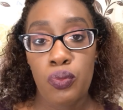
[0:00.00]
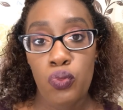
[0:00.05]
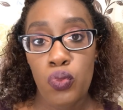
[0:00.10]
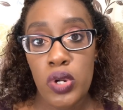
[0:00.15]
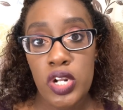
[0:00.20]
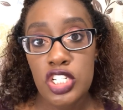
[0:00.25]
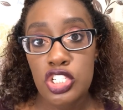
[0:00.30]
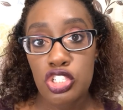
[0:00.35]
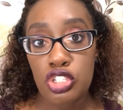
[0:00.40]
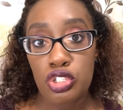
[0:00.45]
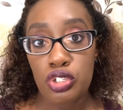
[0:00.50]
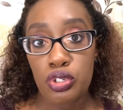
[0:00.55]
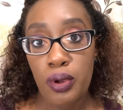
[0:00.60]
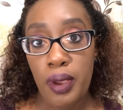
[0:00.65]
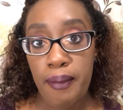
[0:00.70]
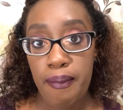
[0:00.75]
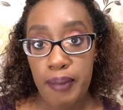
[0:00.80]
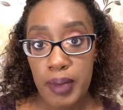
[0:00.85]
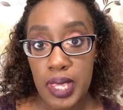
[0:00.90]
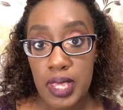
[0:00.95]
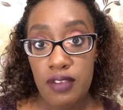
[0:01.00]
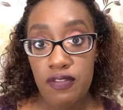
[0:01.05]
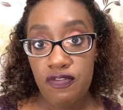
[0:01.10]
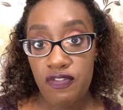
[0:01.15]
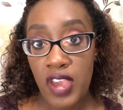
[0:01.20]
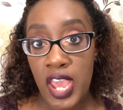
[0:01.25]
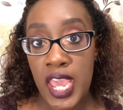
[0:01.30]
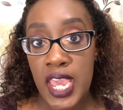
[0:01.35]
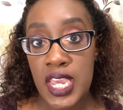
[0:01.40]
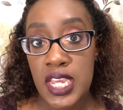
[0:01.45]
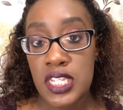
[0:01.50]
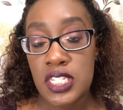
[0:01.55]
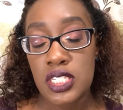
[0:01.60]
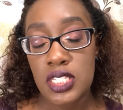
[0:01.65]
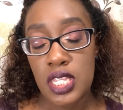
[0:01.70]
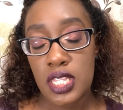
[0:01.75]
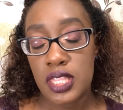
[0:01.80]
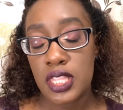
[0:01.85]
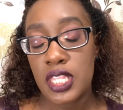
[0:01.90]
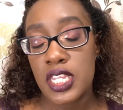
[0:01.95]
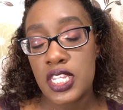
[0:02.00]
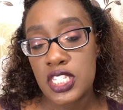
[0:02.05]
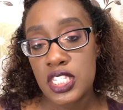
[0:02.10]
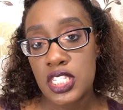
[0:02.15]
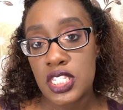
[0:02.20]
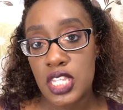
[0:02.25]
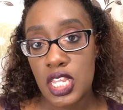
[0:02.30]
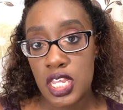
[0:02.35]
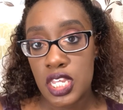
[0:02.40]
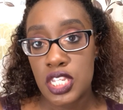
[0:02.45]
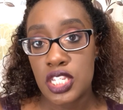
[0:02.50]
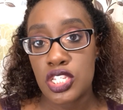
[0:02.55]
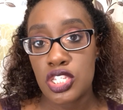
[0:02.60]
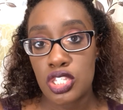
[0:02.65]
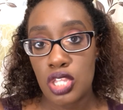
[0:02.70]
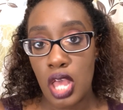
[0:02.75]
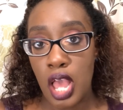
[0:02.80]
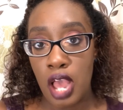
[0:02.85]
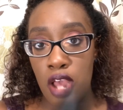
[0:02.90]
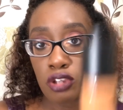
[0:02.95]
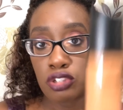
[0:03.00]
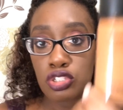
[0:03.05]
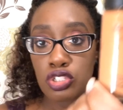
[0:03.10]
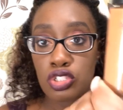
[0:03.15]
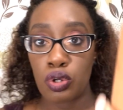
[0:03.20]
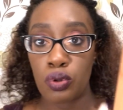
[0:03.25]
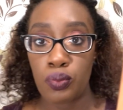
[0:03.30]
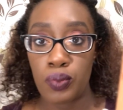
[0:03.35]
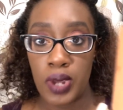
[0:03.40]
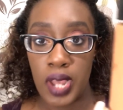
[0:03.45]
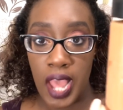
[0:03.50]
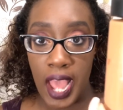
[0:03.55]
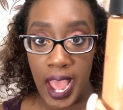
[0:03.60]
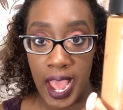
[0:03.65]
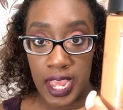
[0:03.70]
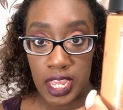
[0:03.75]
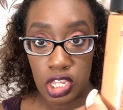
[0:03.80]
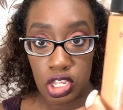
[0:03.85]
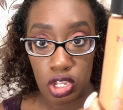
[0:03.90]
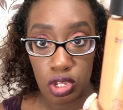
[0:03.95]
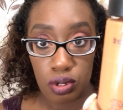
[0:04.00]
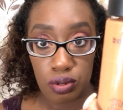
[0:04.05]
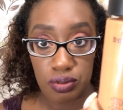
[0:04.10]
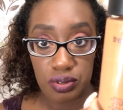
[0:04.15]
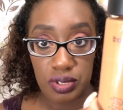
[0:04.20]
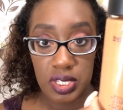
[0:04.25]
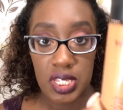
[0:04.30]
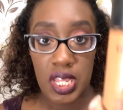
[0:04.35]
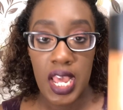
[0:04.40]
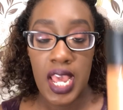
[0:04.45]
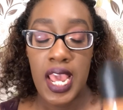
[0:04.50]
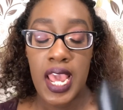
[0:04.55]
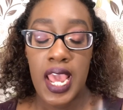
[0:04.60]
wanting to do a beat face. This is also what I use.